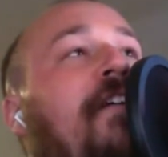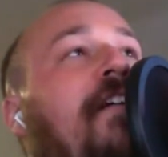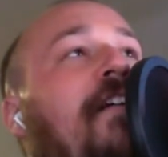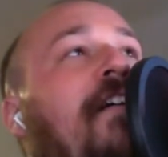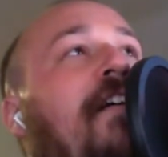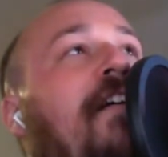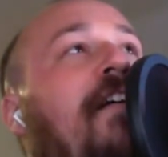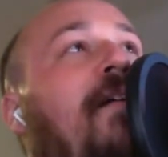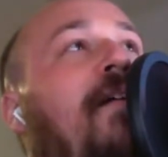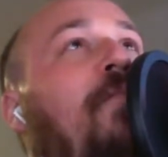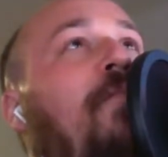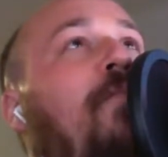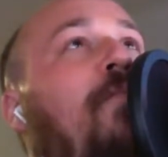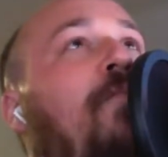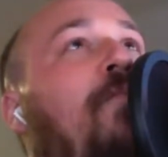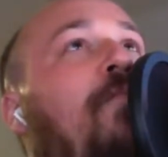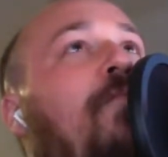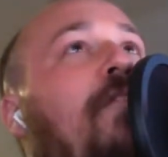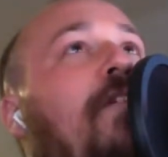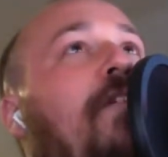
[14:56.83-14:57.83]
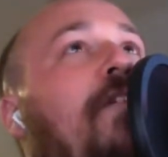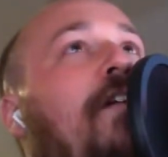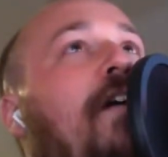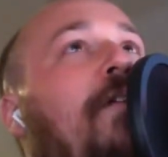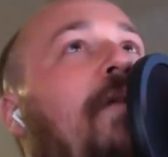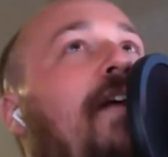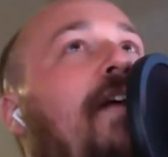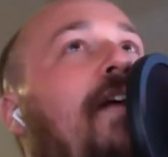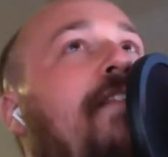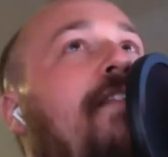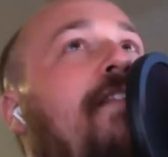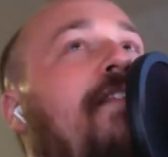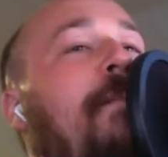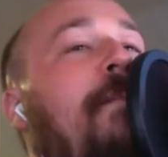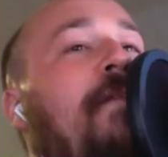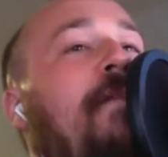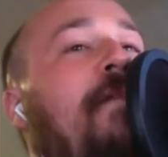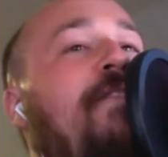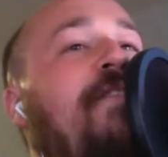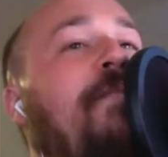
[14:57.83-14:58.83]
Around the time
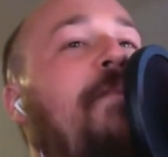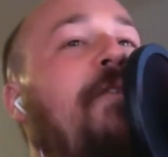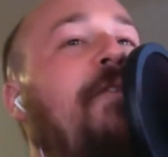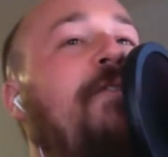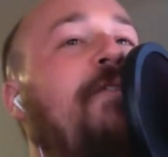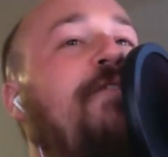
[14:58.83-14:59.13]
I was in middle